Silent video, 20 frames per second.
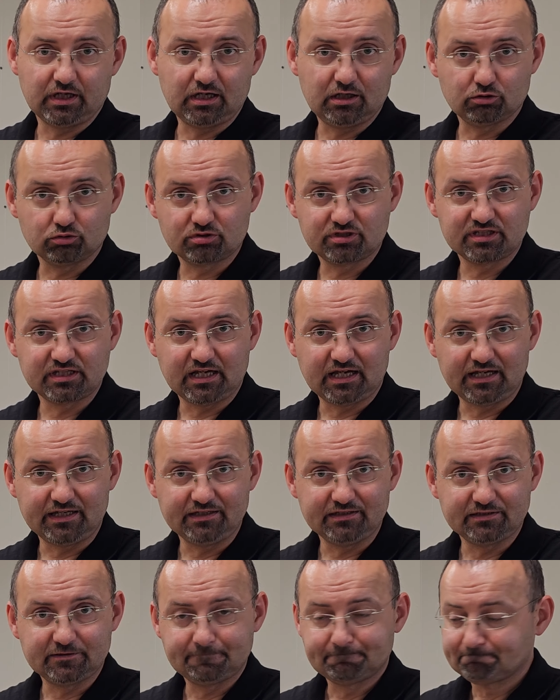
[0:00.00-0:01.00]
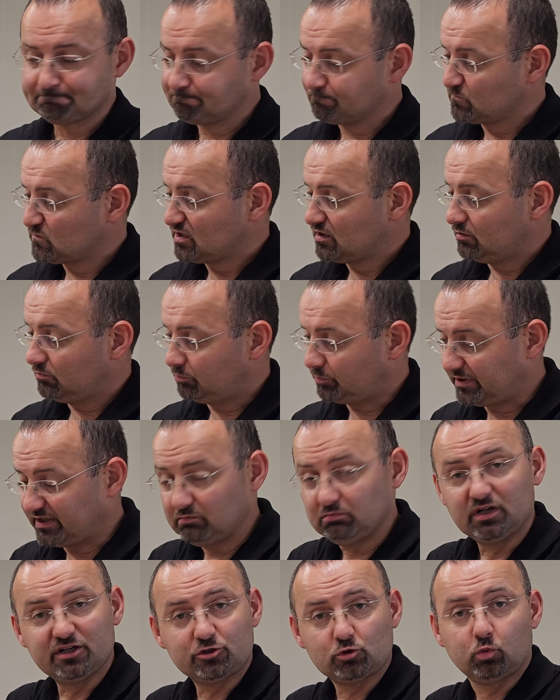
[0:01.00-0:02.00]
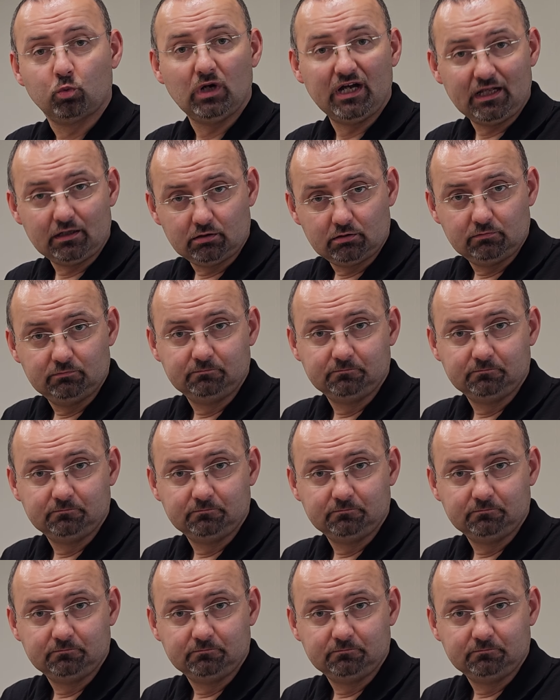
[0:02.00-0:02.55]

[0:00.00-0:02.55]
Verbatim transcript: outside pretty much well.